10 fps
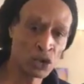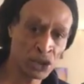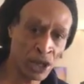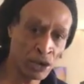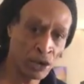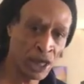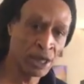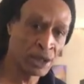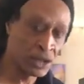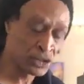
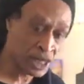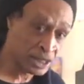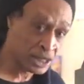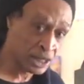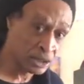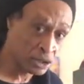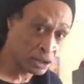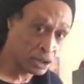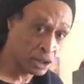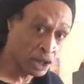Also in the
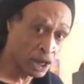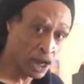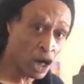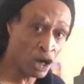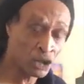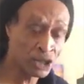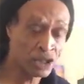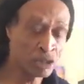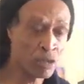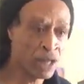settings,
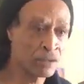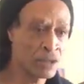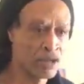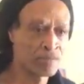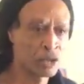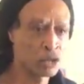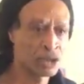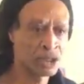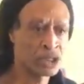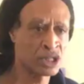RC1
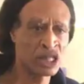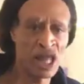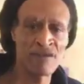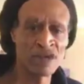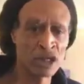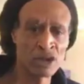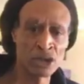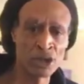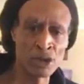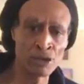have built this
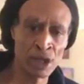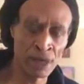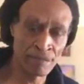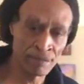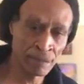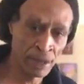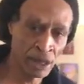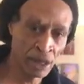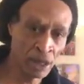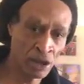levelers unit,
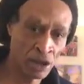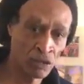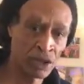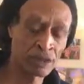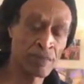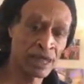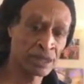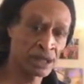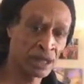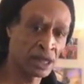which
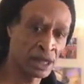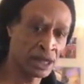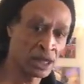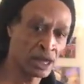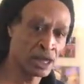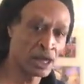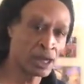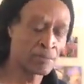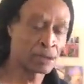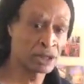basically
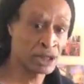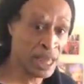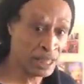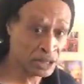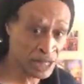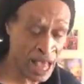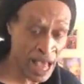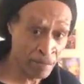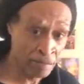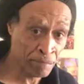
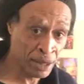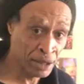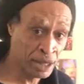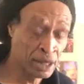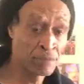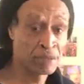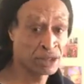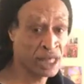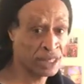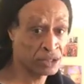protects the amp,
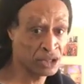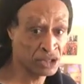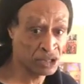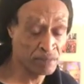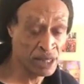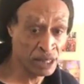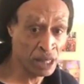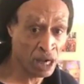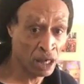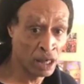protects the
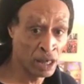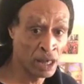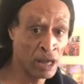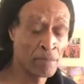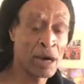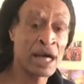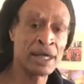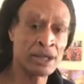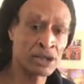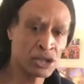speaker,
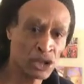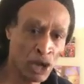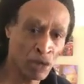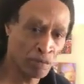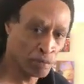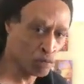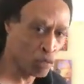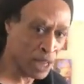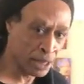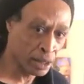but in a
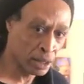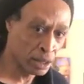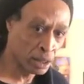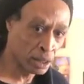certain way.